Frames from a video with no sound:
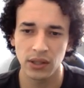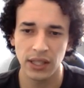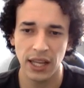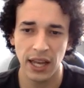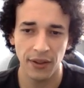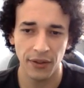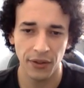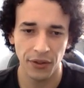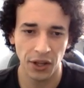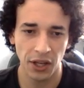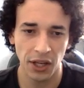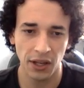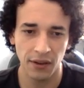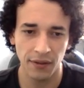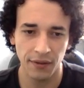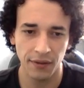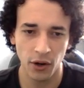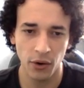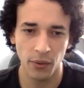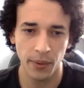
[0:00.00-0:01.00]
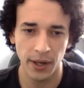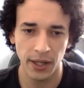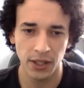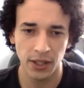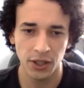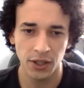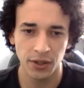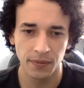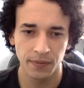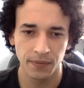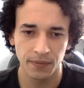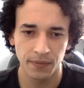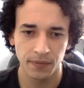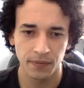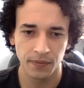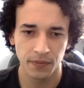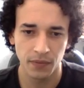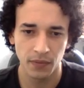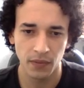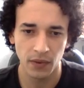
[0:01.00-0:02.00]
that thing very much.
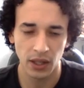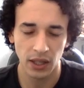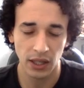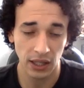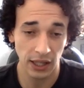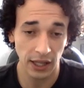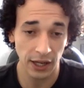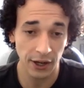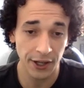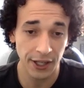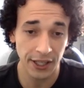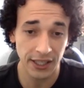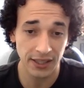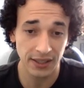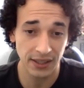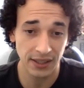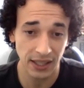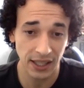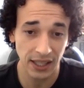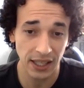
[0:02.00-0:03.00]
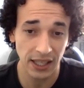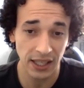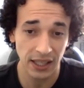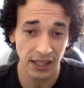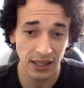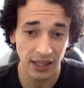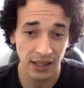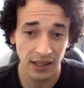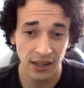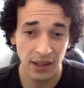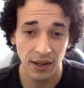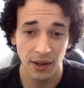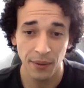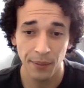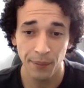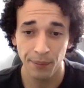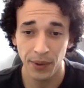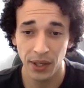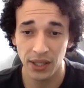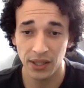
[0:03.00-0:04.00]
Clarity is key
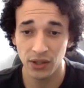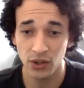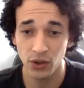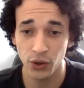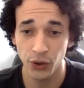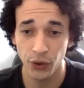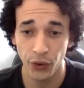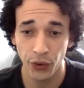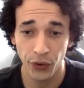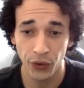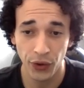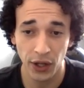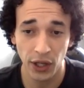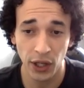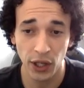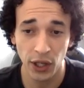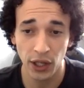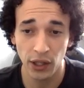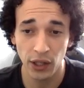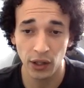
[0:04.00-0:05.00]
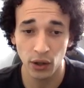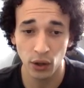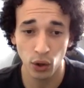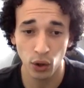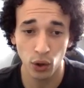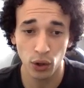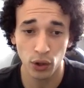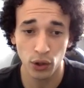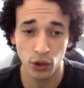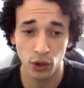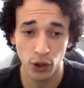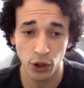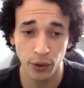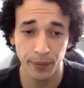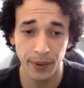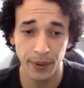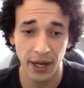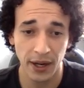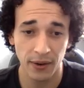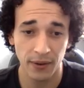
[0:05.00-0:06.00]
because you're thinking
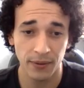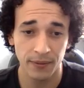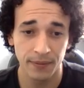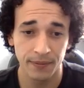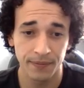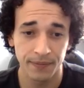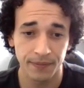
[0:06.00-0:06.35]
long-term now.